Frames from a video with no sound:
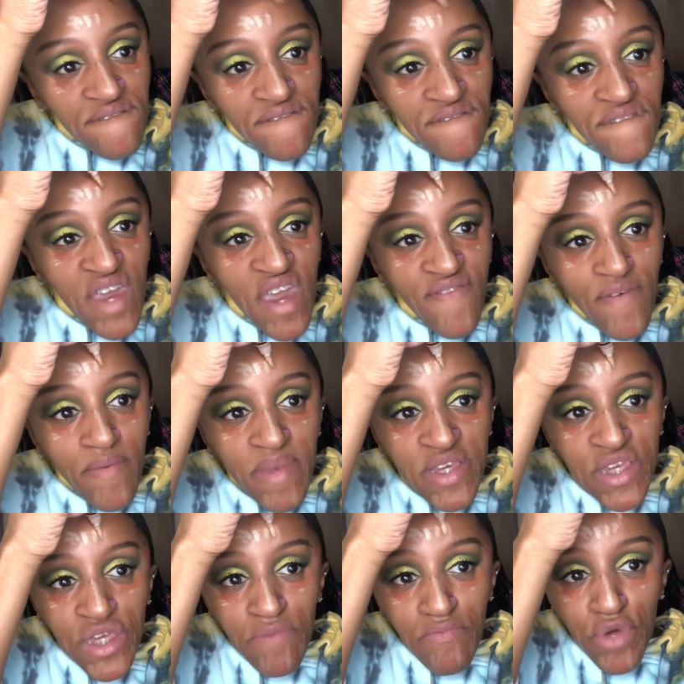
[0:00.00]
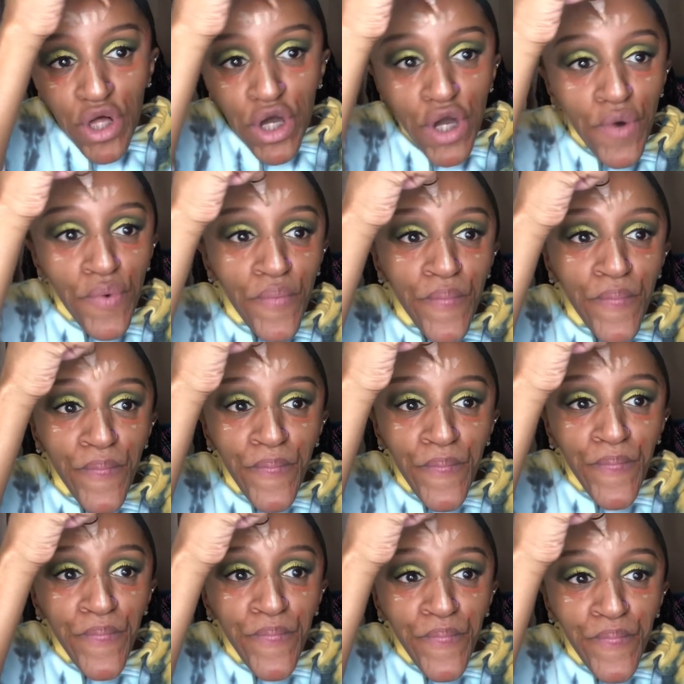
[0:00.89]
giving me some blue.
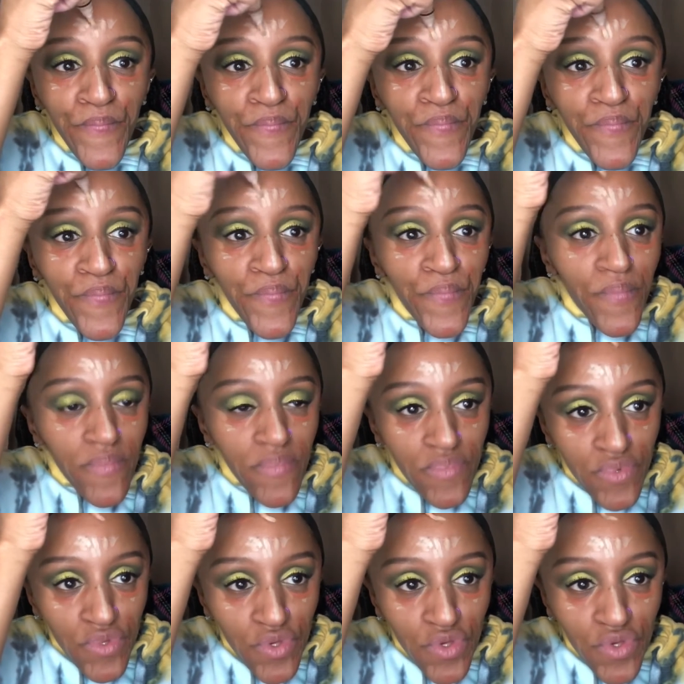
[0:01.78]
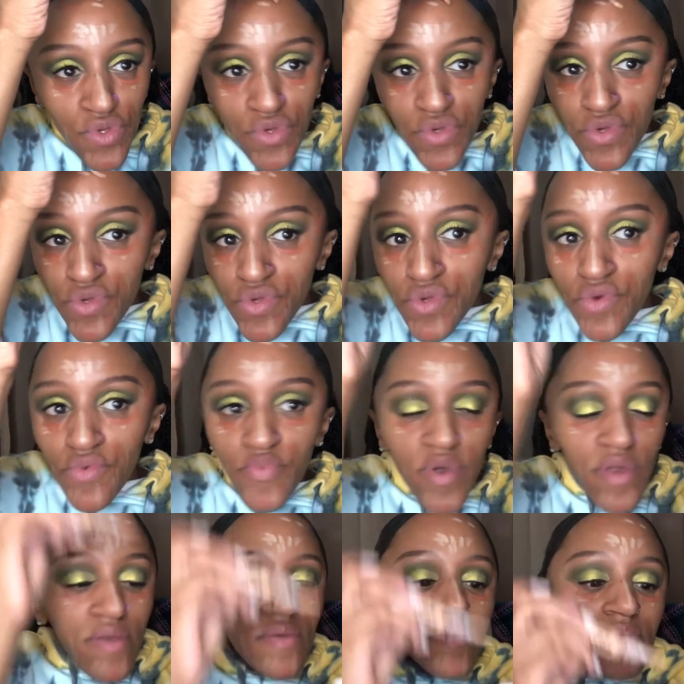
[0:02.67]
Stupid.